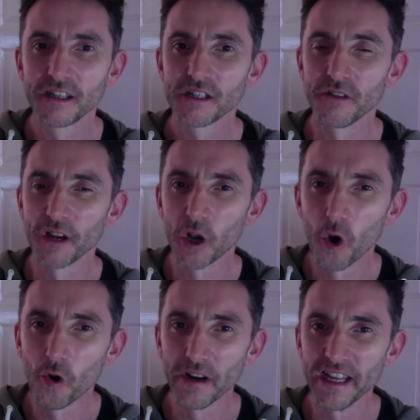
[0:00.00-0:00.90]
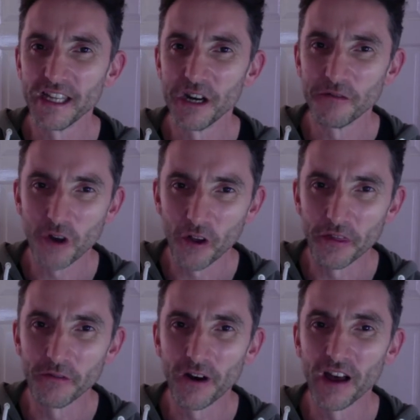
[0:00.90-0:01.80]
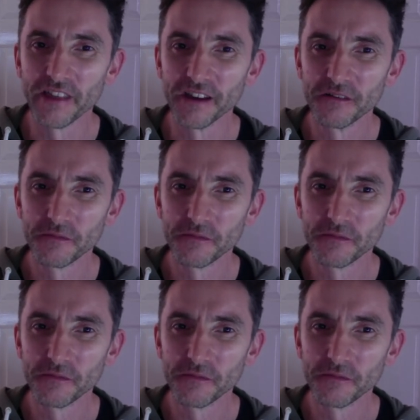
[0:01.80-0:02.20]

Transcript: To the glory of God the Father.